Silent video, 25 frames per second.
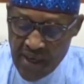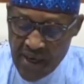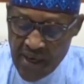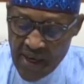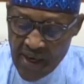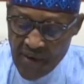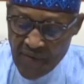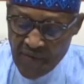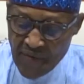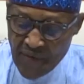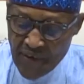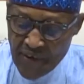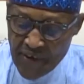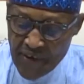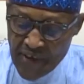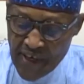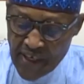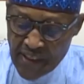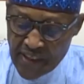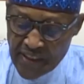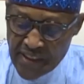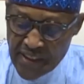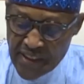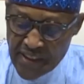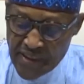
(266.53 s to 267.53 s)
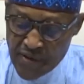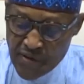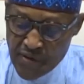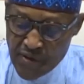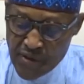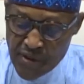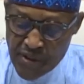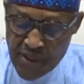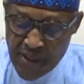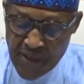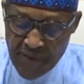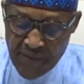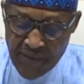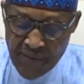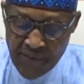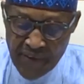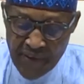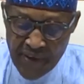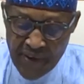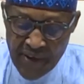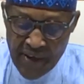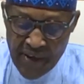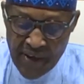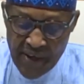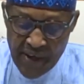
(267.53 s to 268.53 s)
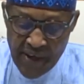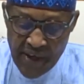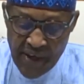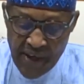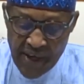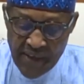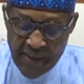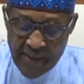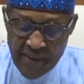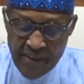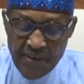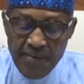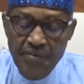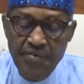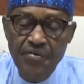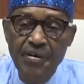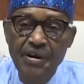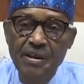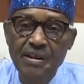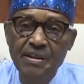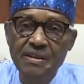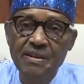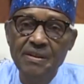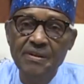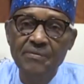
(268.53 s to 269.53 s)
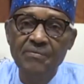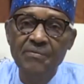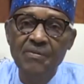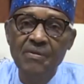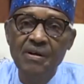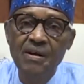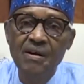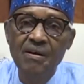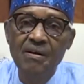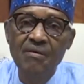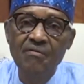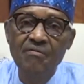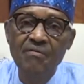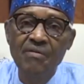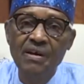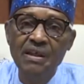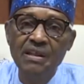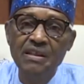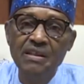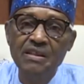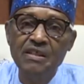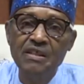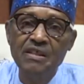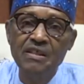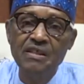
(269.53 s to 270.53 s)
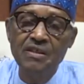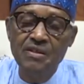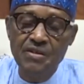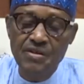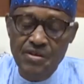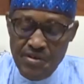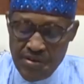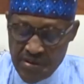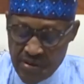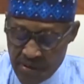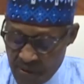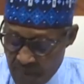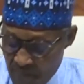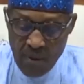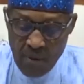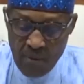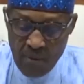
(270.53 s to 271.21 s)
have free access to safe and effective vaccines.